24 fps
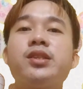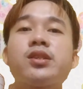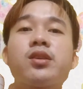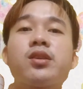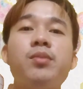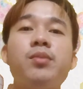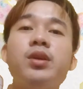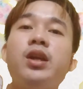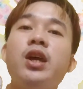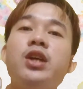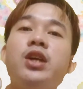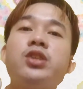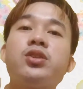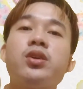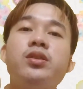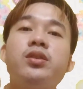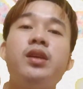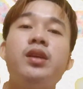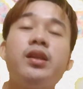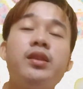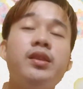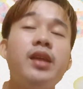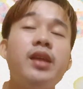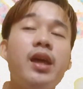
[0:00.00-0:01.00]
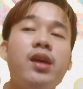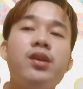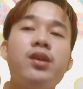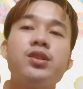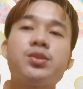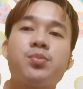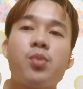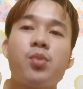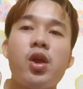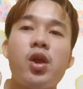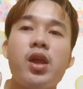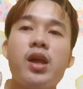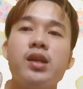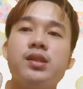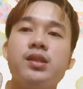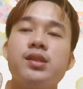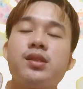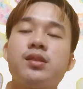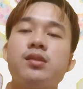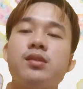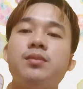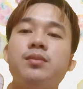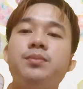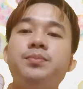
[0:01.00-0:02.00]
and discrimination that they
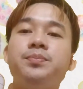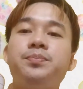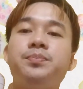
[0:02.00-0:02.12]
experience.